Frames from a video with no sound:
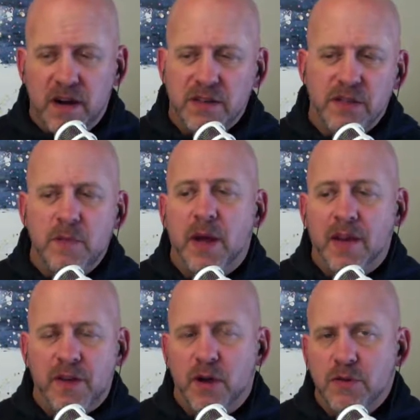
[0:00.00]
And so you might
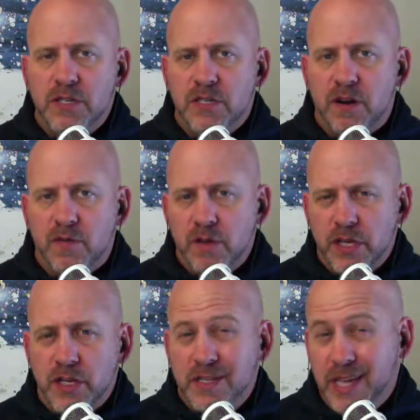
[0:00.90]
have coaches that are really
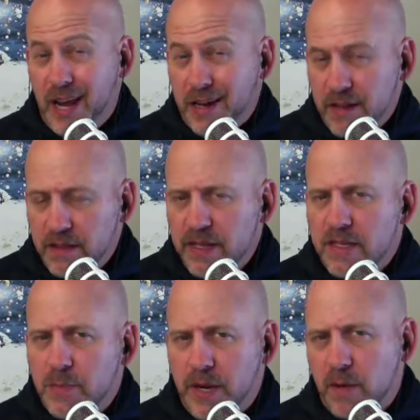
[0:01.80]
good technically,
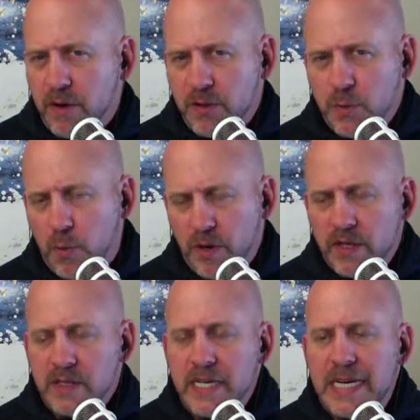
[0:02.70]
depending on what your sport is.